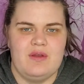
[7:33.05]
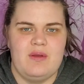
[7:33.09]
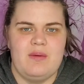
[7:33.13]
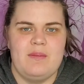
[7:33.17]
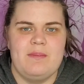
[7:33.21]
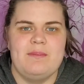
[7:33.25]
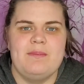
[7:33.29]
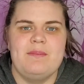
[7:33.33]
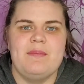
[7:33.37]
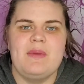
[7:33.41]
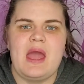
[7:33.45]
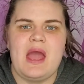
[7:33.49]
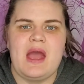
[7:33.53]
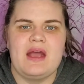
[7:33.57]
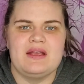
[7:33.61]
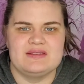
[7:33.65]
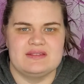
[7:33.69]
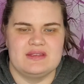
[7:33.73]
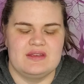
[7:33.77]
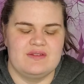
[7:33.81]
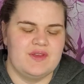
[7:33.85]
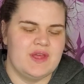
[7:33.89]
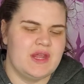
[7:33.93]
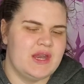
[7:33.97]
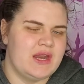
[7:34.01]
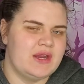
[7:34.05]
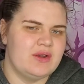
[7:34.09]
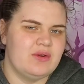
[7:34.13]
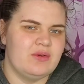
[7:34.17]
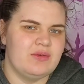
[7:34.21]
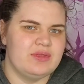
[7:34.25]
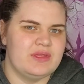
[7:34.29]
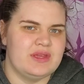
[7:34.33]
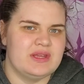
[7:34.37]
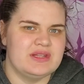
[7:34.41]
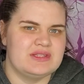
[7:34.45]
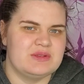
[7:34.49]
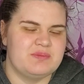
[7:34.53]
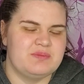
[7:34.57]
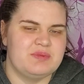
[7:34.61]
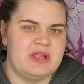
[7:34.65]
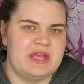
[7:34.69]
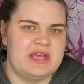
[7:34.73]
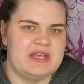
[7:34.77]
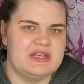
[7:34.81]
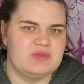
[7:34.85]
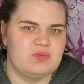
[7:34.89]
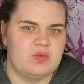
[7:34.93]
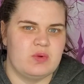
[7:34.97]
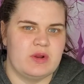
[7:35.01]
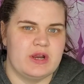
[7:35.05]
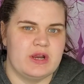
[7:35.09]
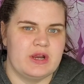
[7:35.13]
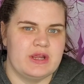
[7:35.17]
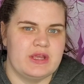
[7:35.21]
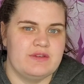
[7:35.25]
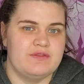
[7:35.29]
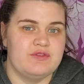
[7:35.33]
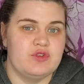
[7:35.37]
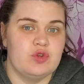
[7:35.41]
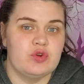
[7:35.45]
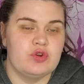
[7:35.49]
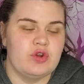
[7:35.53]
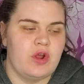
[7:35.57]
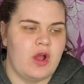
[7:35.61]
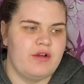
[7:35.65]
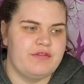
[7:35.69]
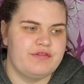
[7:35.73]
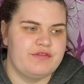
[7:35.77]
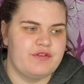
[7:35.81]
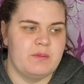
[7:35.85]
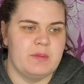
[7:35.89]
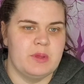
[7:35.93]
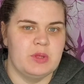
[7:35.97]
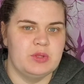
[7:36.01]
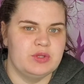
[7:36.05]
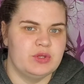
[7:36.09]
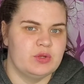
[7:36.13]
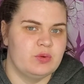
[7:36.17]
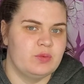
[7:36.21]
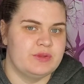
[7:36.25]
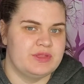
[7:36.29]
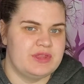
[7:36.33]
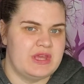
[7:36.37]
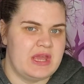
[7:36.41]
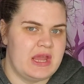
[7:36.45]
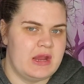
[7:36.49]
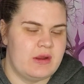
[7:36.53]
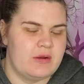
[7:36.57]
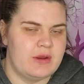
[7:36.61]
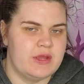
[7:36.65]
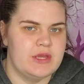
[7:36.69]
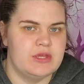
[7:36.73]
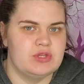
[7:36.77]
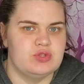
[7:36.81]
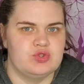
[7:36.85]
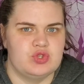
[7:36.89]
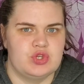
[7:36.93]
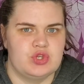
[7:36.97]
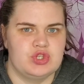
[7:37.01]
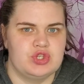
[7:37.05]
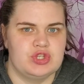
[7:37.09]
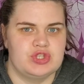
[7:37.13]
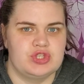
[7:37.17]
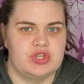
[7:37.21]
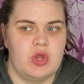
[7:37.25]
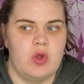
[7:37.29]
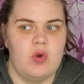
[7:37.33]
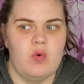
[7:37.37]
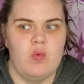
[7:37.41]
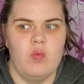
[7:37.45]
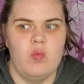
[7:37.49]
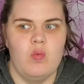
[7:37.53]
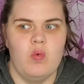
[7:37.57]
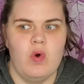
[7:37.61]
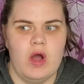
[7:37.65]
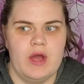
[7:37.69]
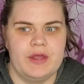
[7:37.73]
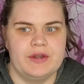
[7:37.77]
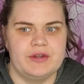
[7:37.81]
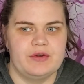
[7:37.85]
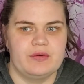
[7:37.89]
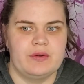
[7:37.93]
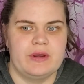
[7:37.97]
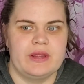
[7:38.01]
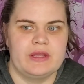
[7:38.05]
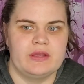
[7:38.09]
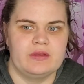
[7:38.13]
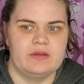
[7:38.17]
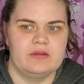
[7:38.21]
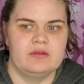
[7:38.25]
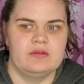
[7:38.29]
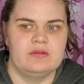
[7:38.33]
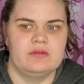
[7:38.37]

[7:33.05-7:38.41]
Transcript: Massive. And I don't think it's a place where, if you're not familiar with the area, you should just go wandering